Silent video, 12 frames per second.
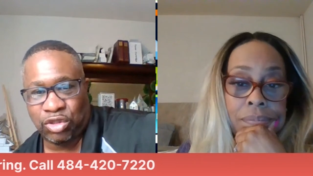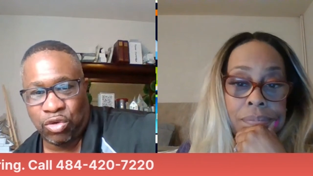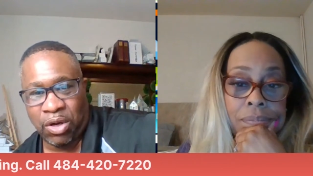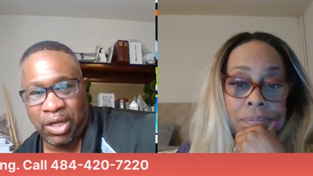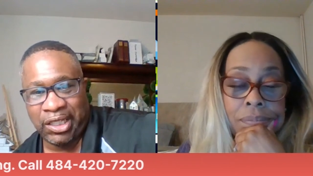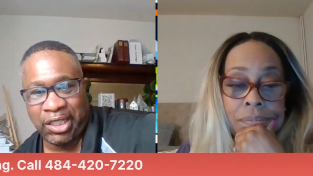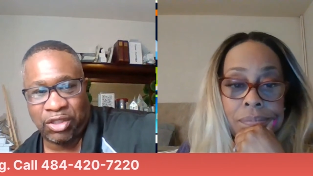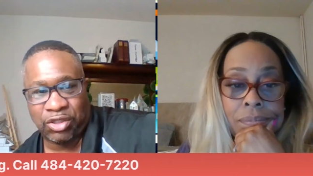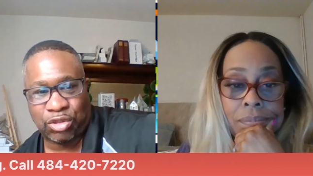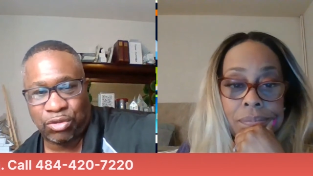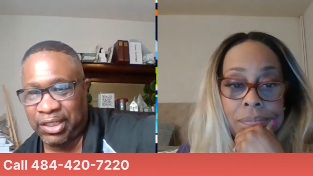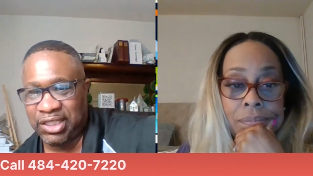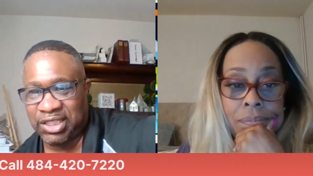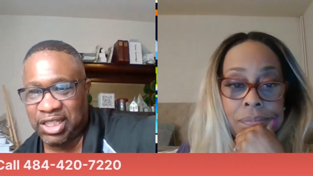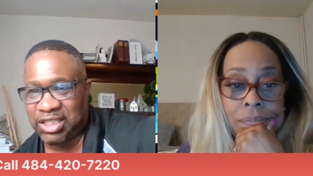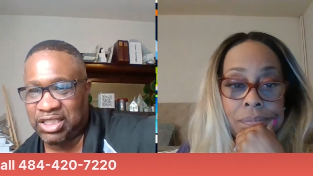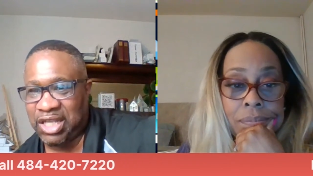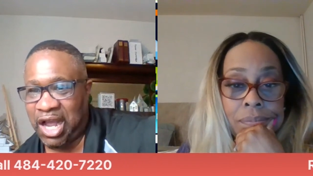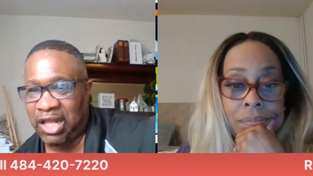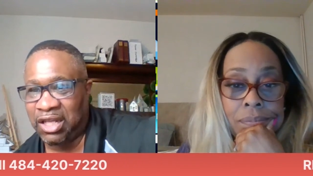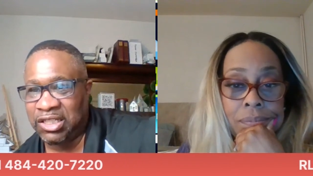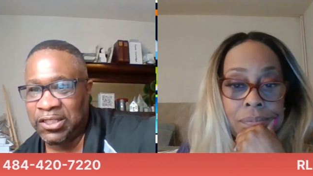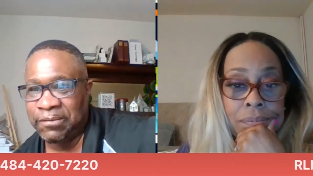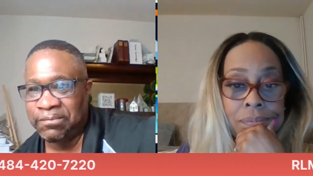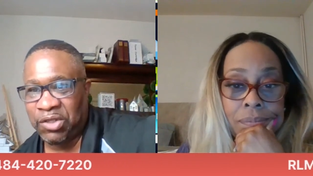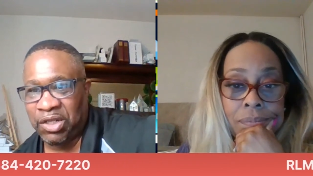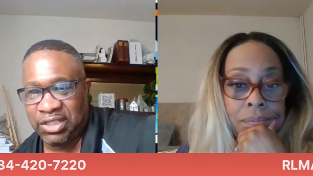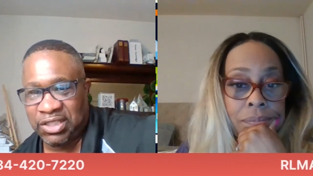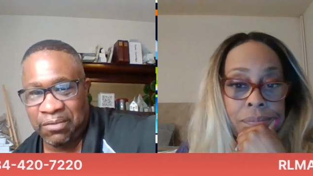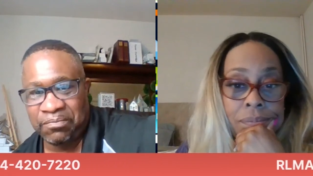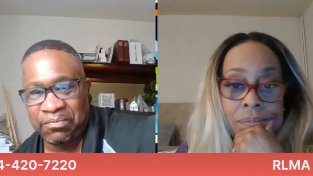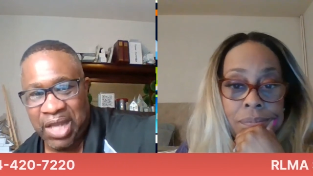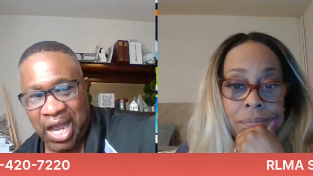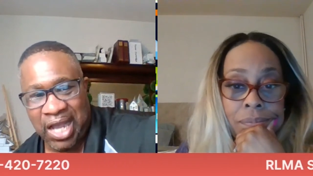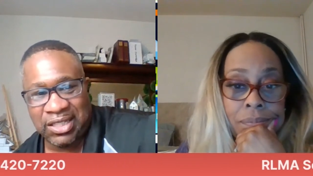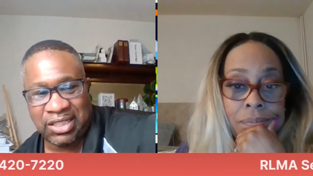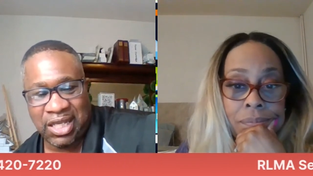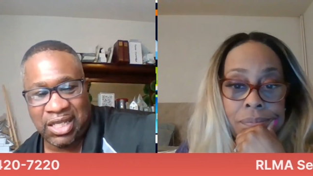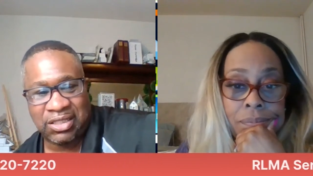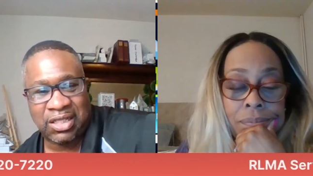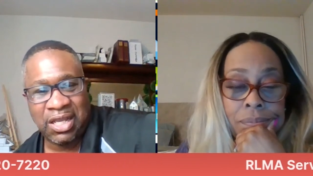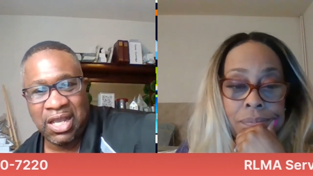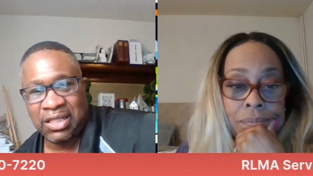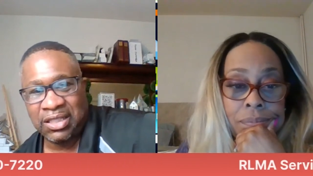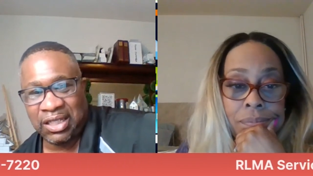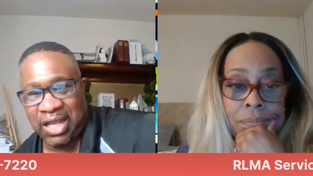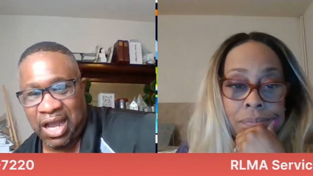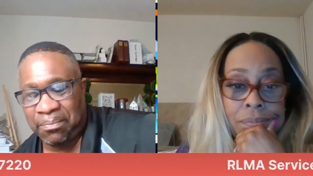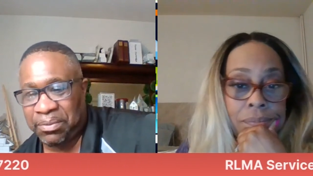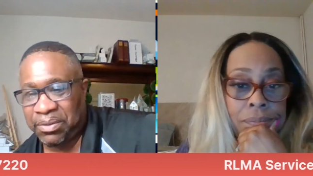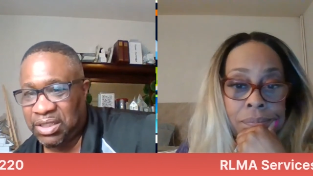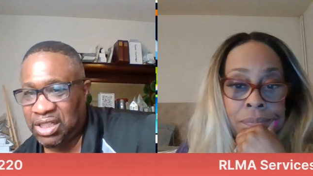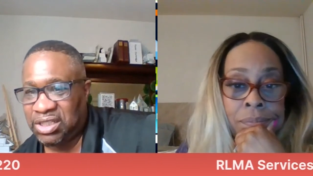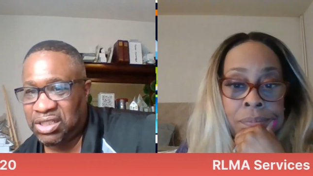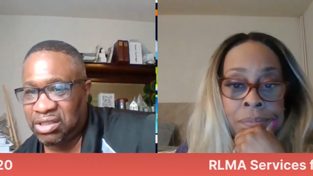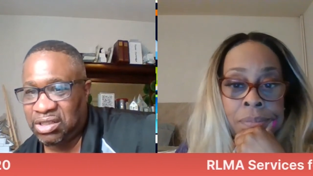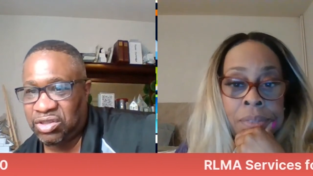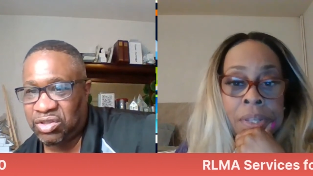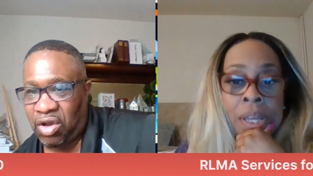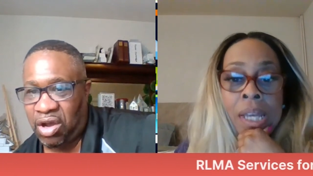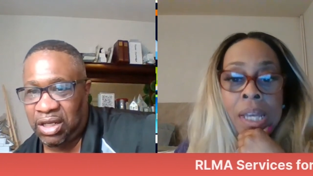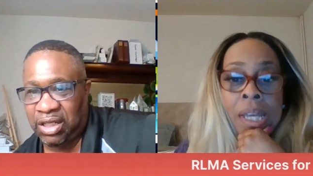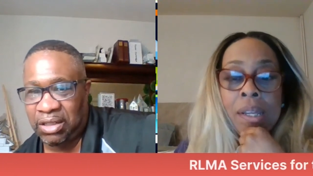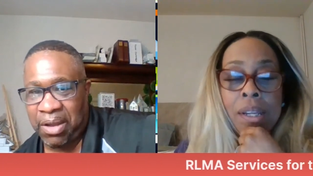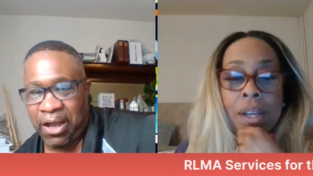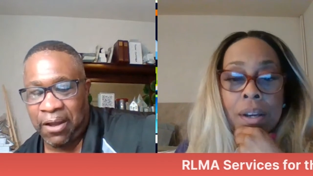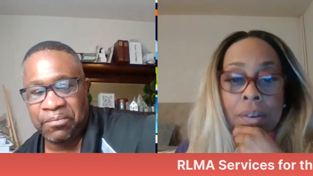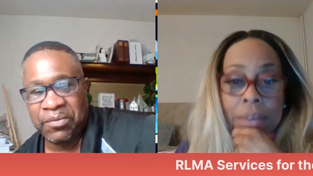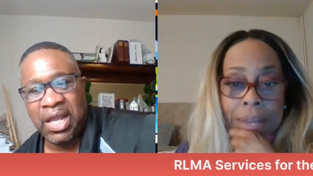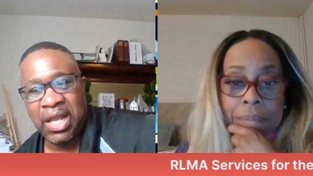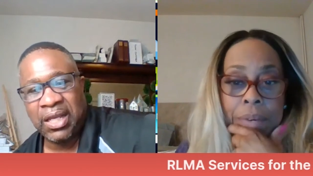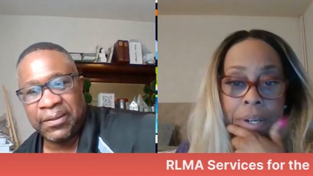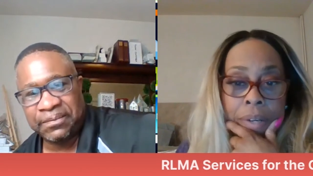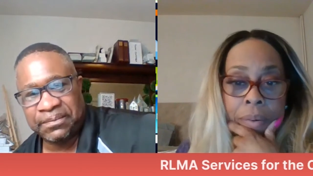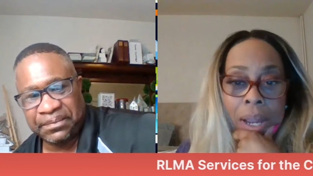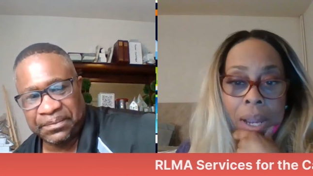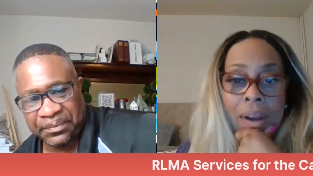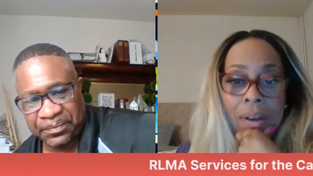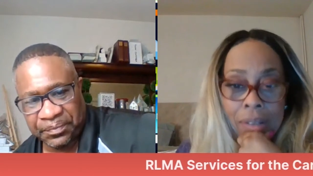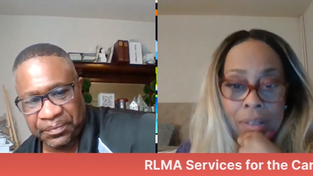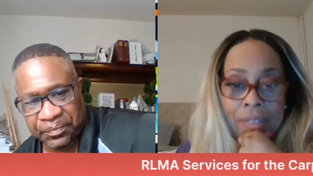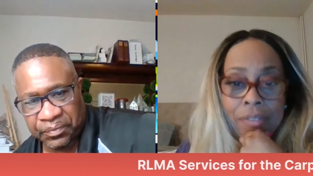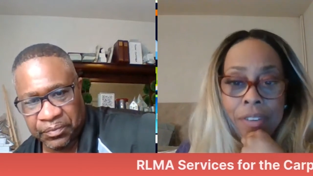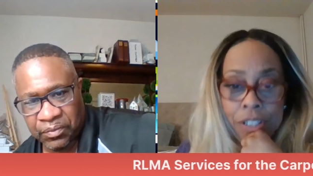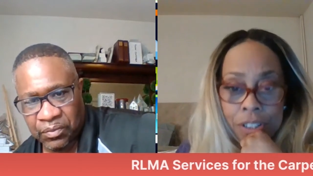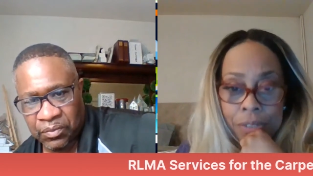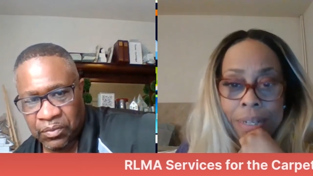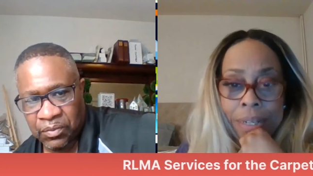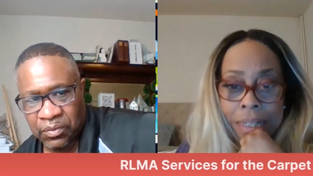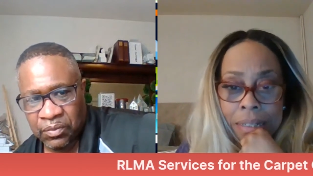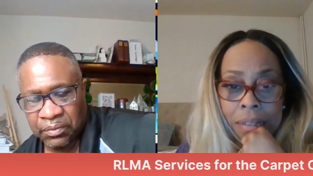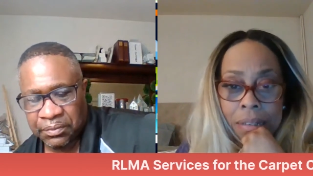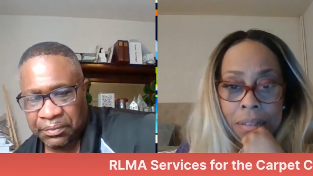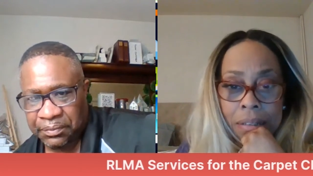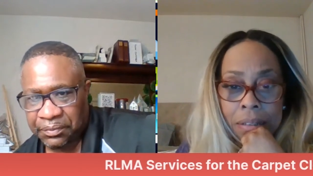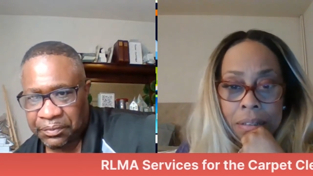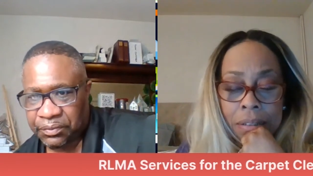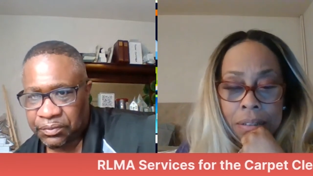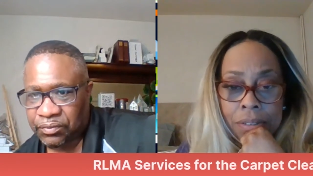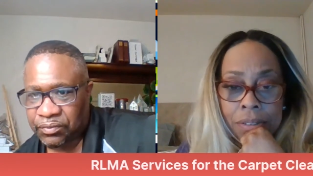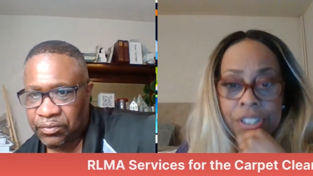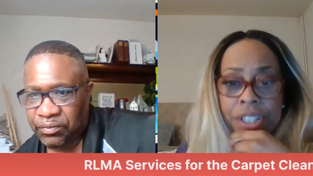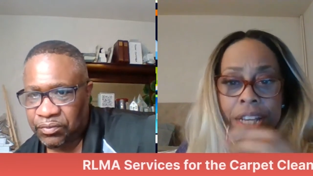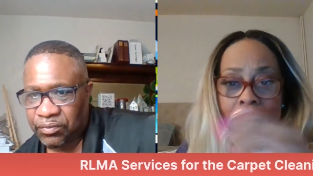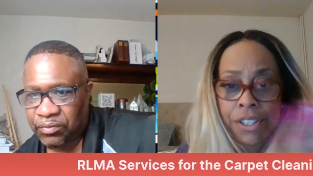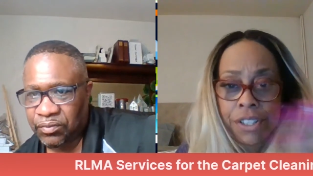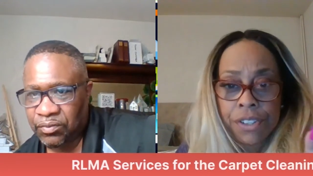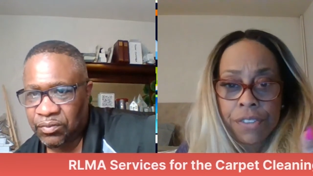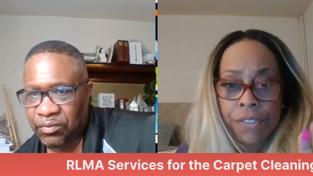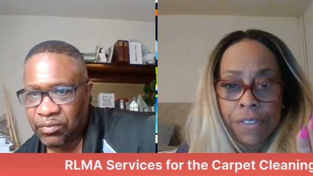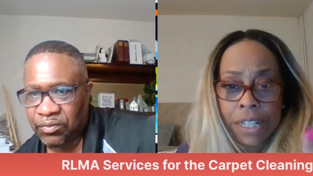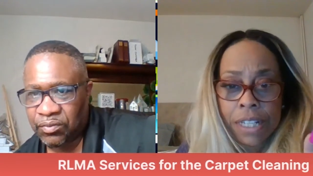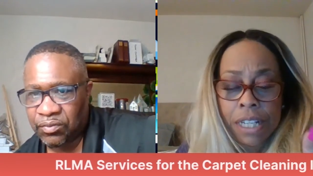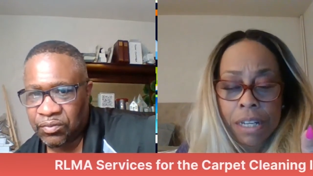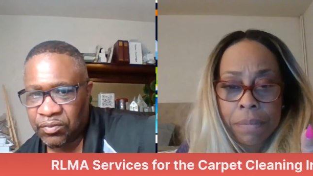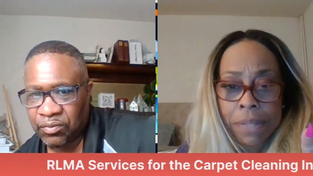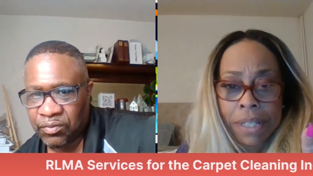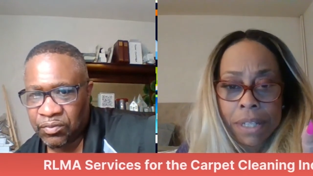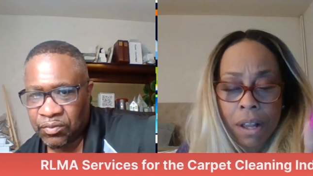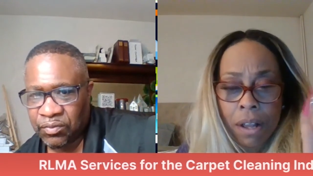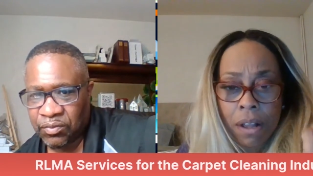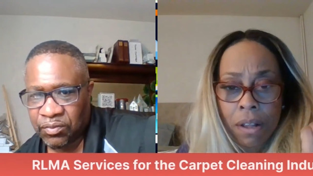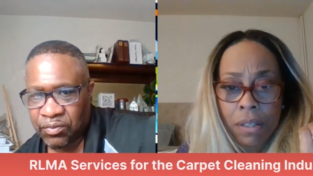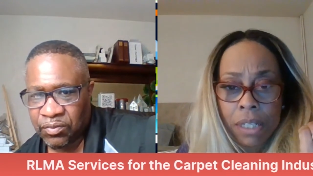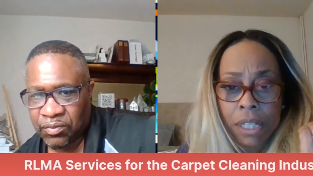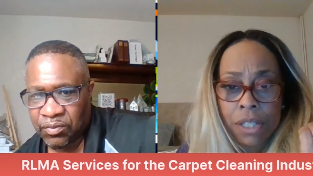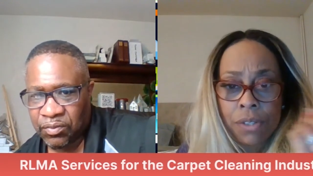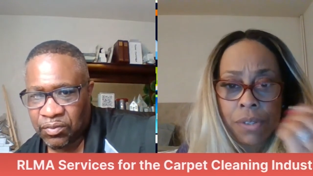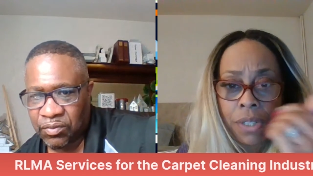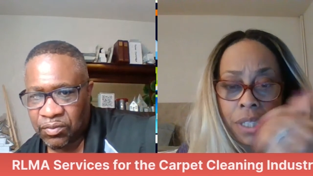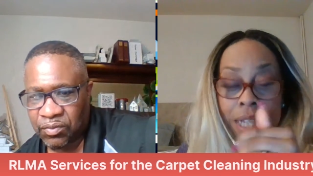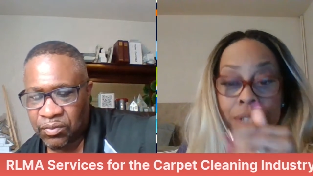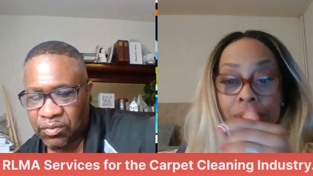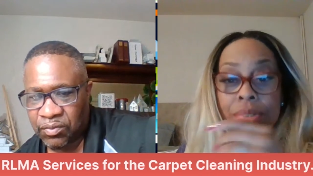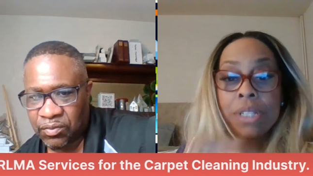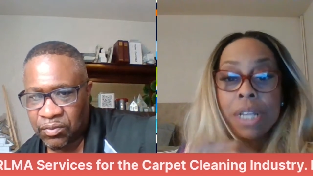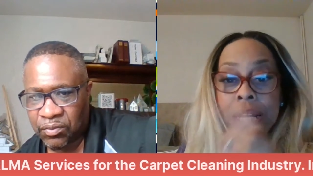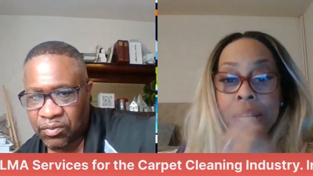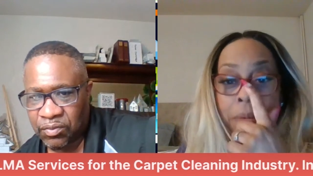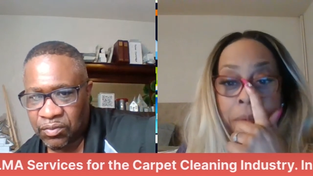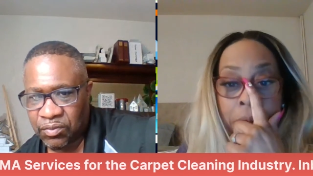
Speaker 1: 20 or 26 dollars or some nonsense the competition is talking about. No,
Speaker 2: and we're our conversion rate to change your incoming call into a scheduled job